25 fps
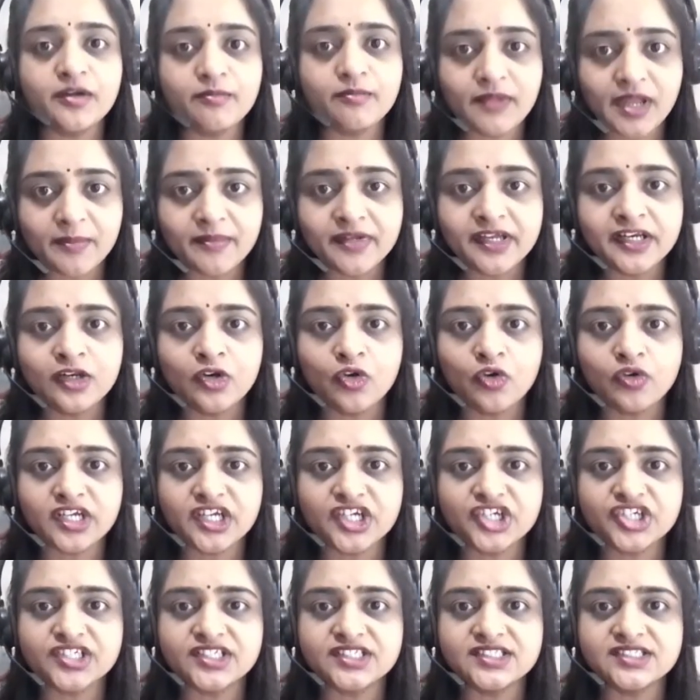memory
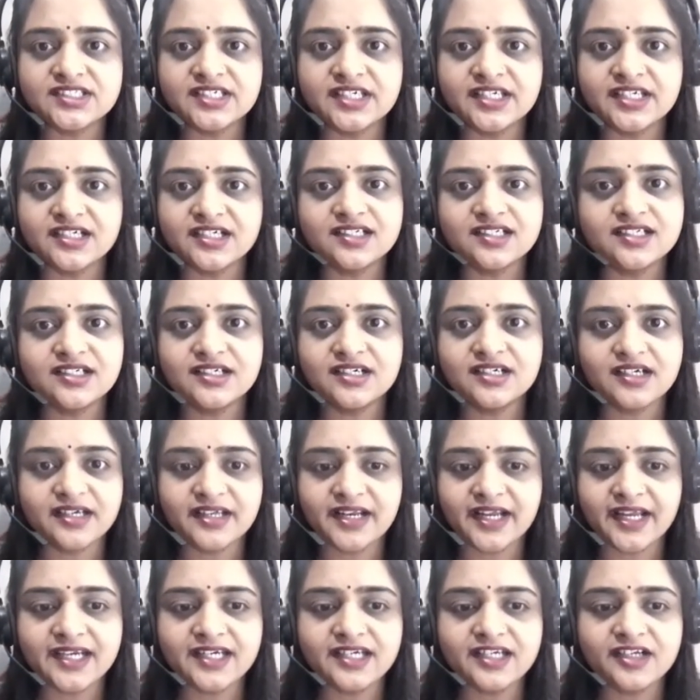locations here,
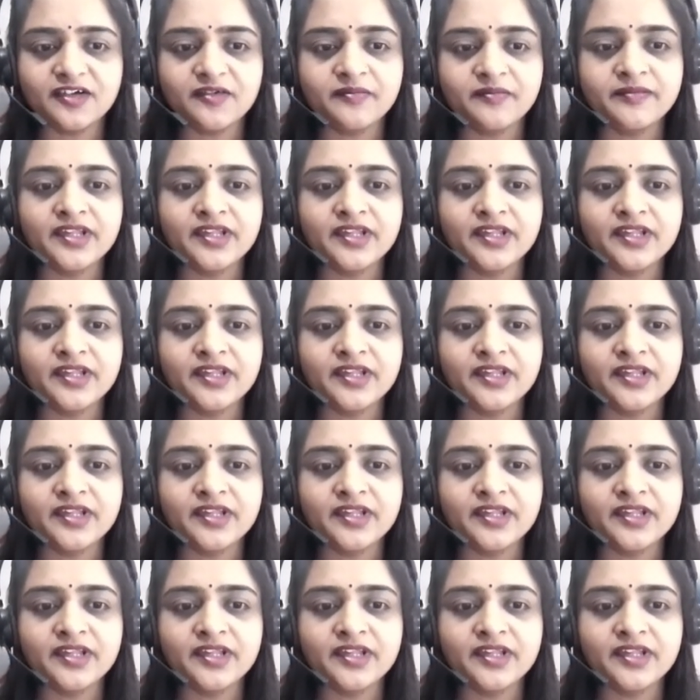right?